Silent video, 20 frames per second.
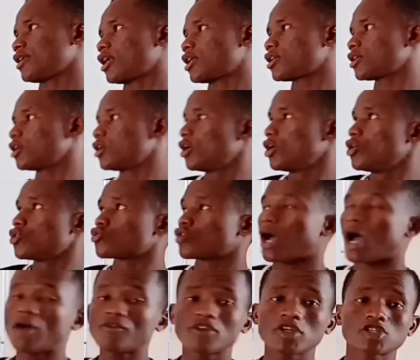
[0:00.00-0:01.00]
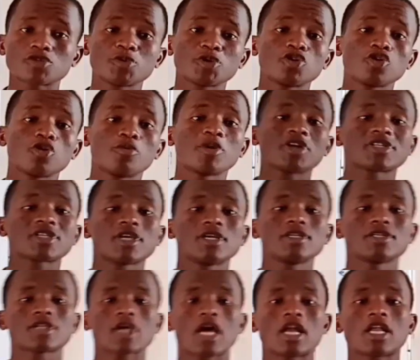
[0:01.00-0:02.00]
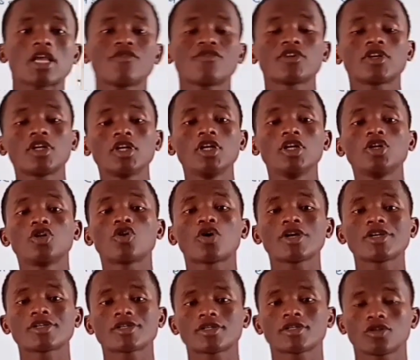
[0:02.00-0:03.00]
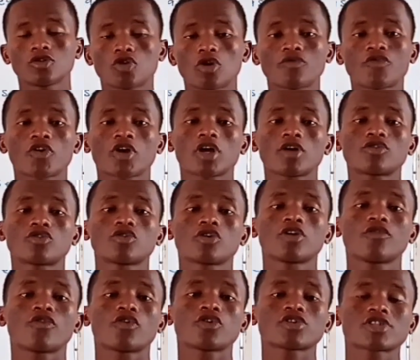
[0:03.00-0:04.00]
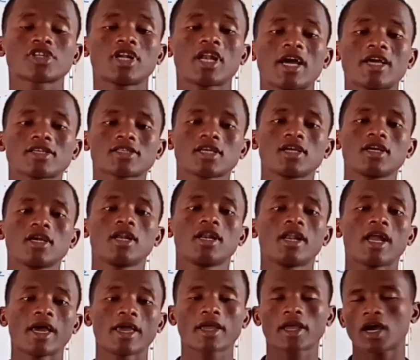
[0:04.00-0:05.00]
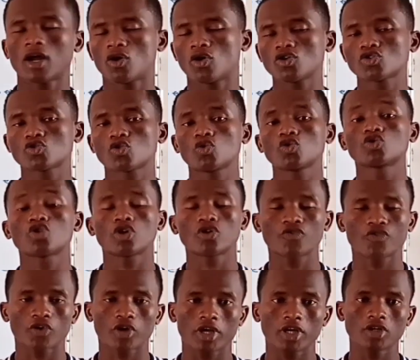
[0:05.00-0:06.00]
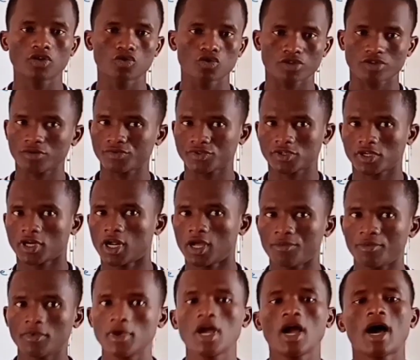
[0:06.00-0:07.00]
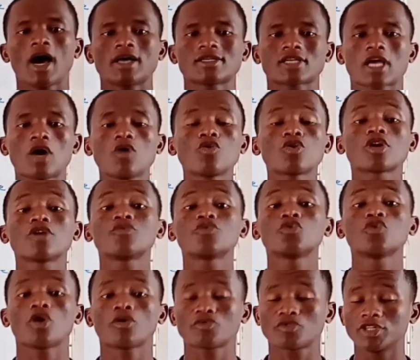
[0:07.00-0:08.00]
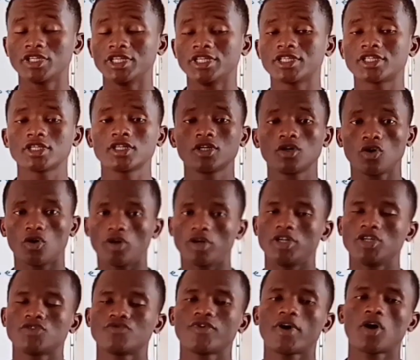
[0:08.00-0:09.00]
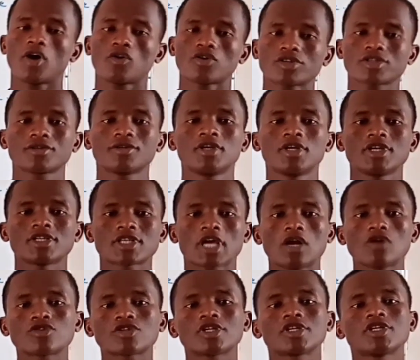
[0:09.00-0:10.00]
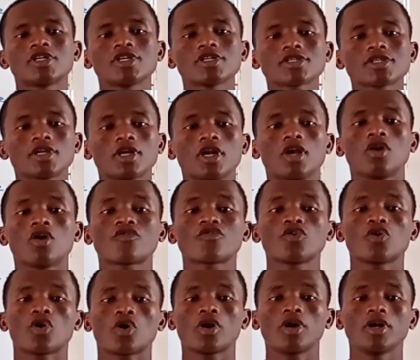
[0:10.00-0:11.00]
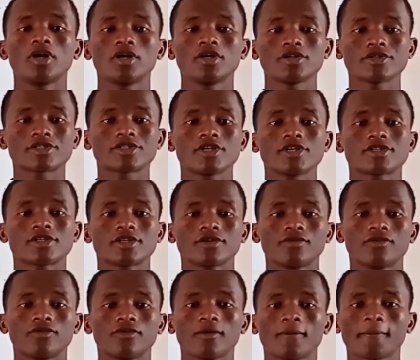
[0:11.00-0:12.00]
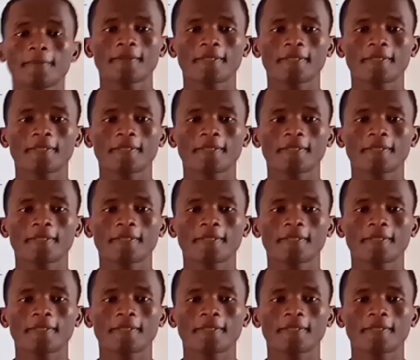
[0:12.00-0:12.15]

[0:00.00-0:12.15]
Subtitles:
is that. So I hope this video makes sense, and if it really does, don't forget to give us a like, and also don't forget to subscribe, as I will keep you up to date on this virus. Salus Idris, love you all, stay safe.